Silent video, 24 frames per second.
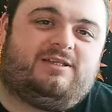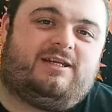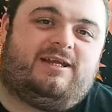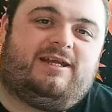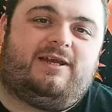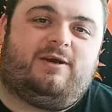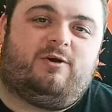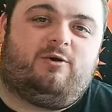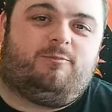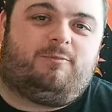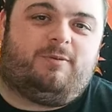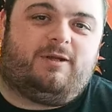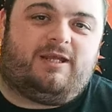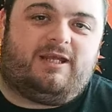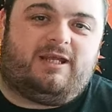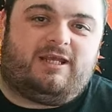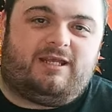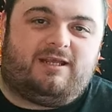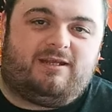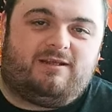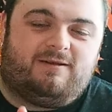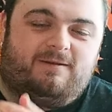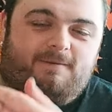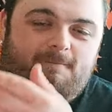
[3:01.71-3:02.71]
It'll
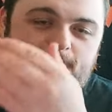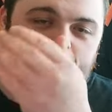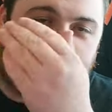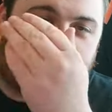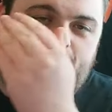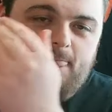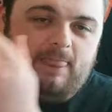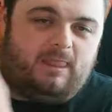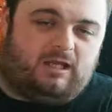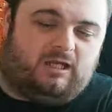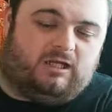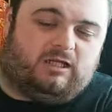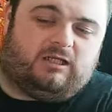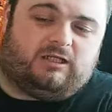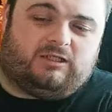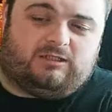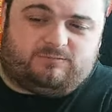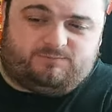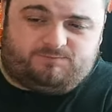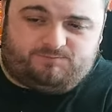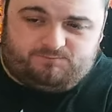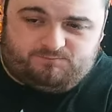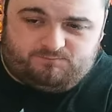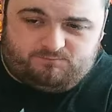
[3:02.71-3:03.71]
be
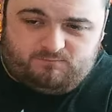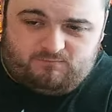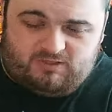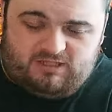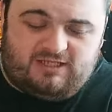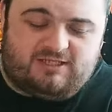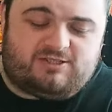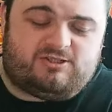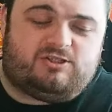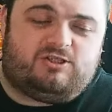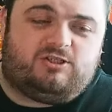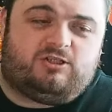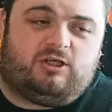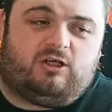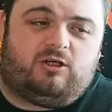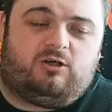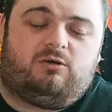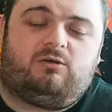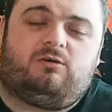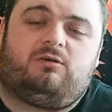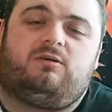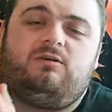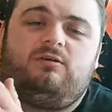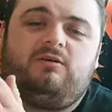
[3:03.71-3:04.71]
Alexia
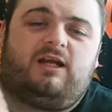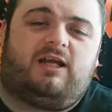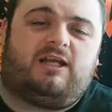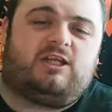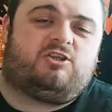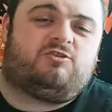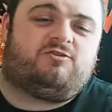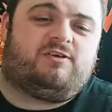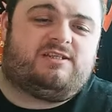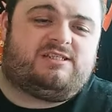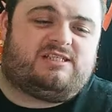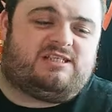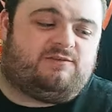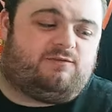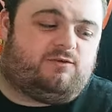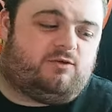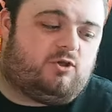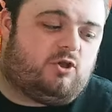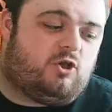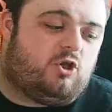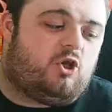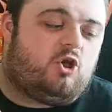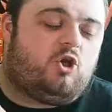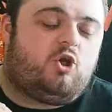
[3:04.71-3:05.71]
Nicole and Trent
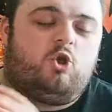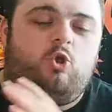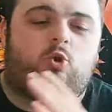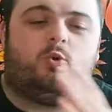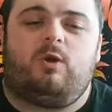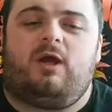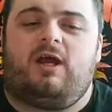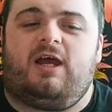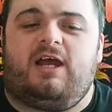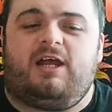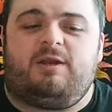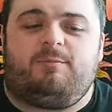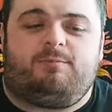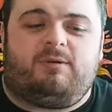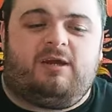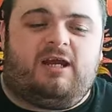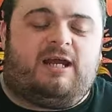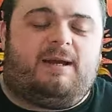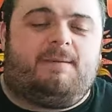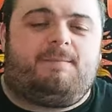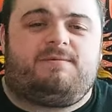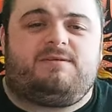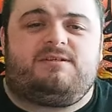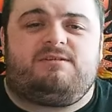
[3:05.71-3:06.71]
Seven, who had
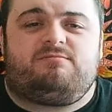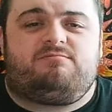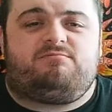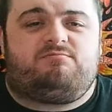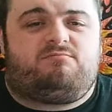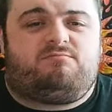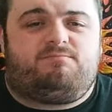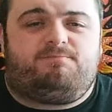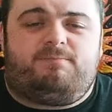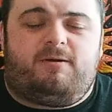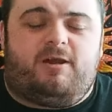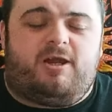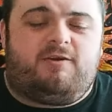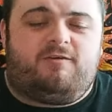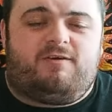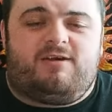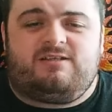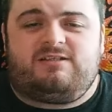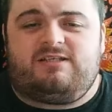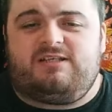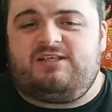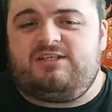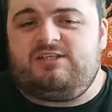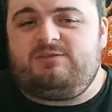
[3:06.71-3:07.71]
perhaps Barrie
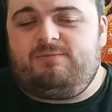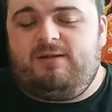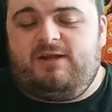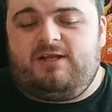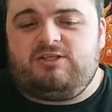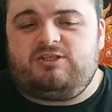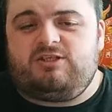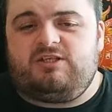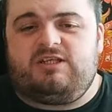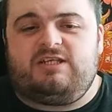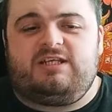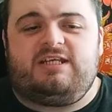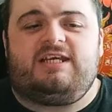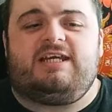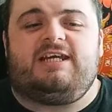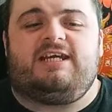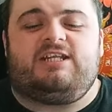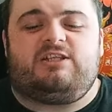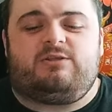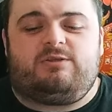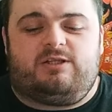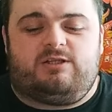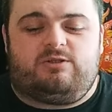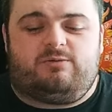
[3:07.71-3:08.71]
Wrestling's match of the year
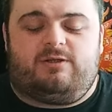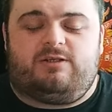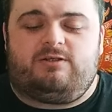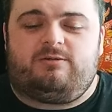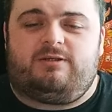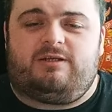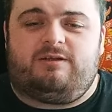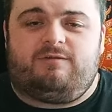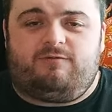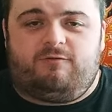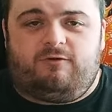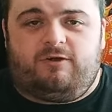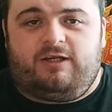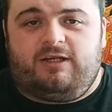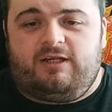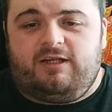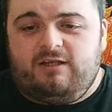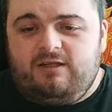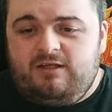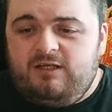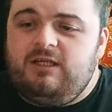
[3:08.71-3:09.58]
in 2023